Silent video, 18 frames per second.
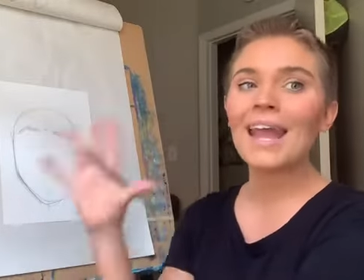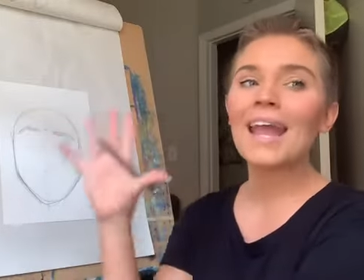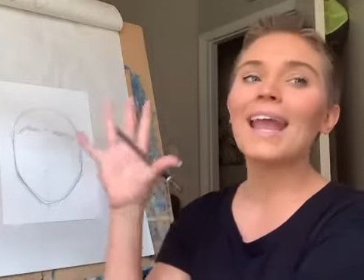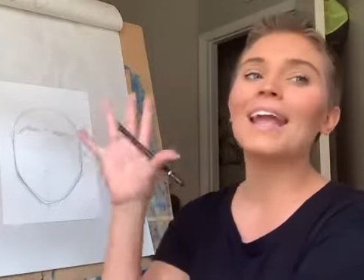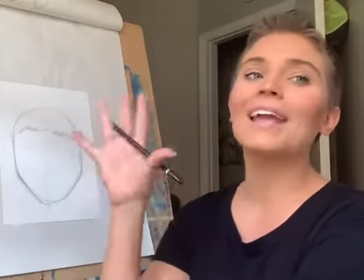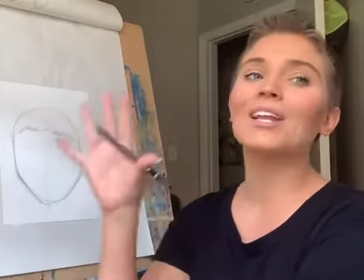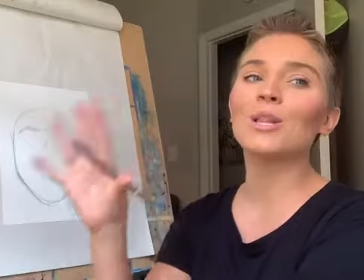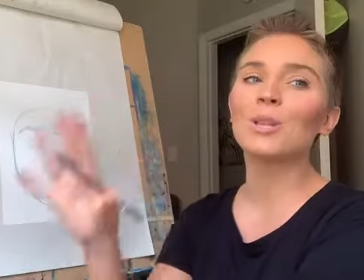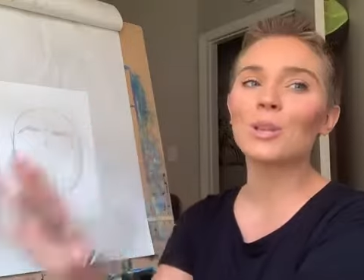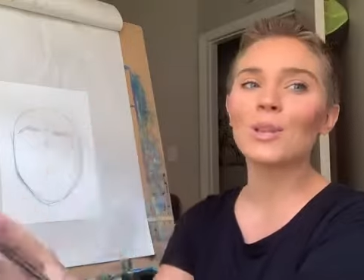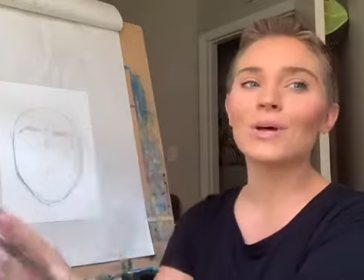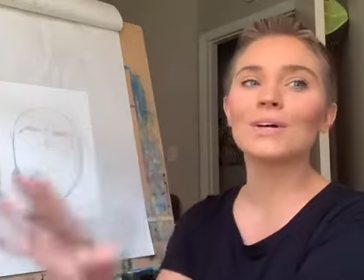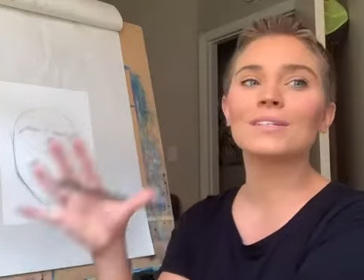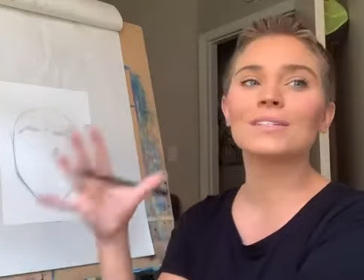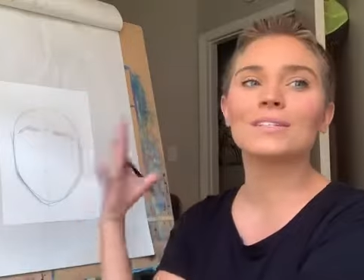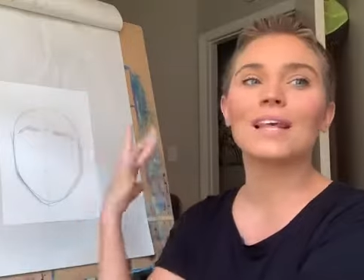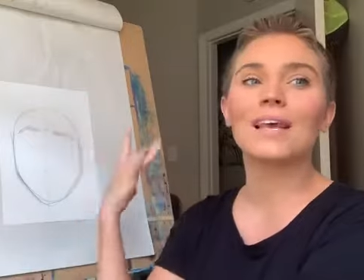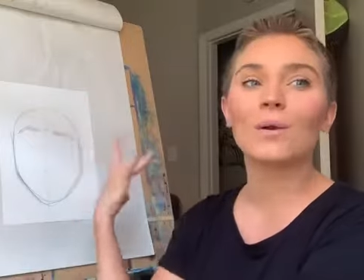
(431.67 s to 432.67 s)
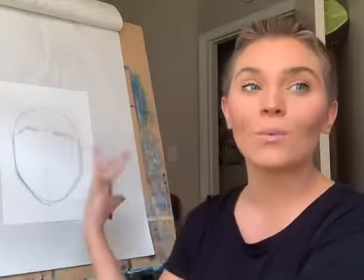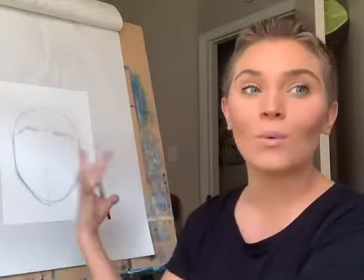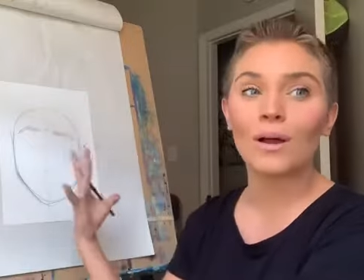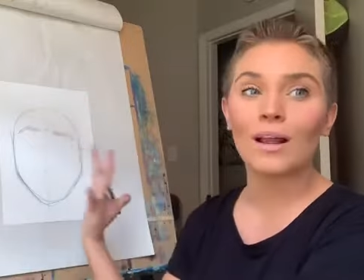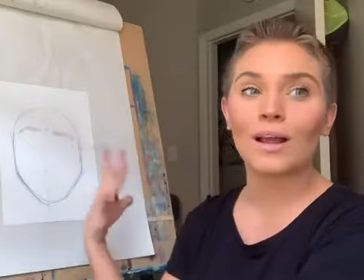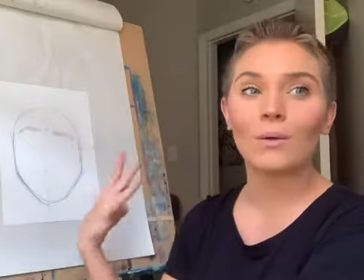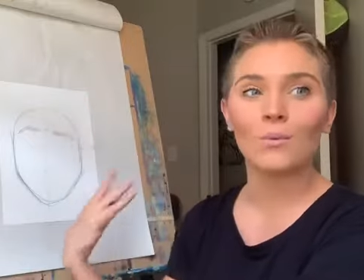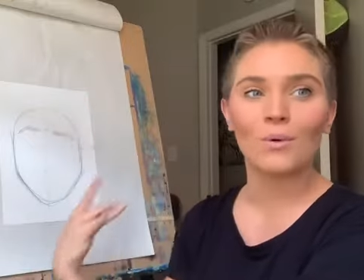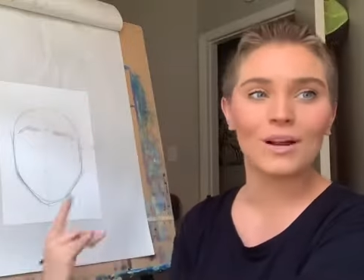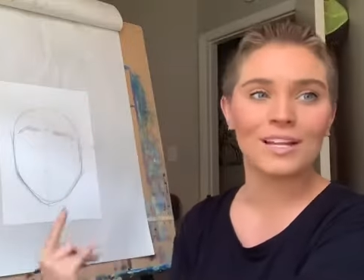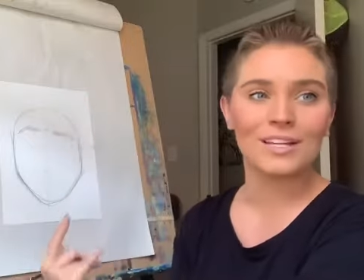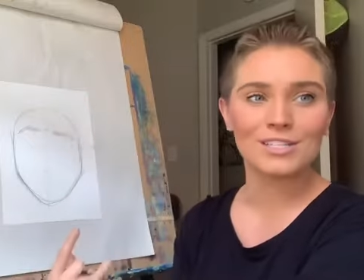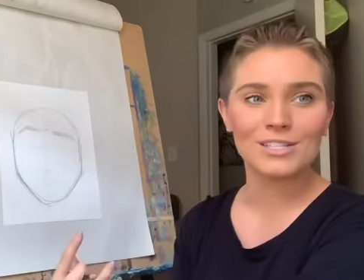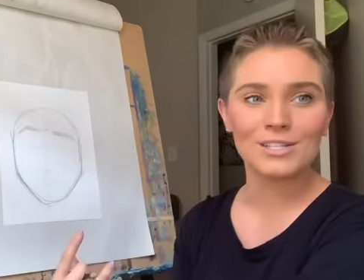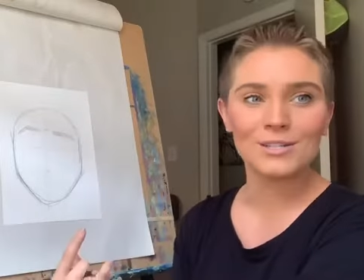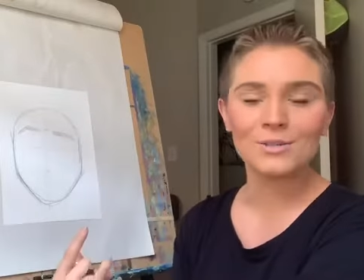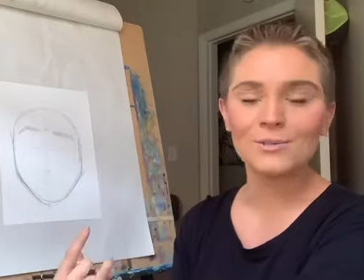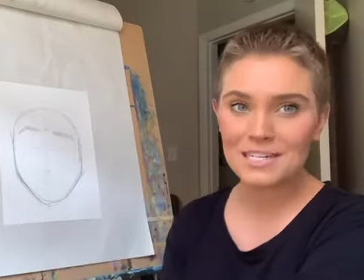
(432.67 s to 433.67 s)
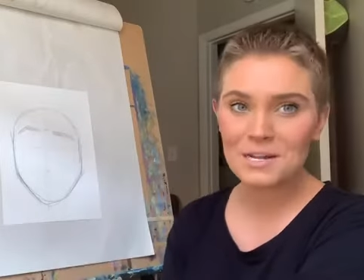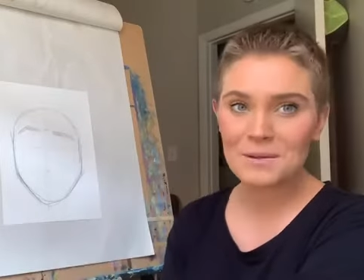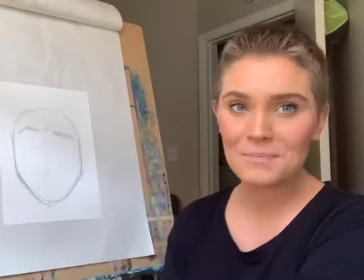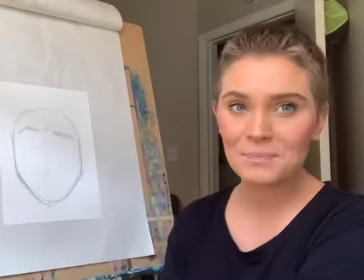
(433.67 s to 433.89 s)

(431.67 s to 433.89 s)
and it looks like what I want it to.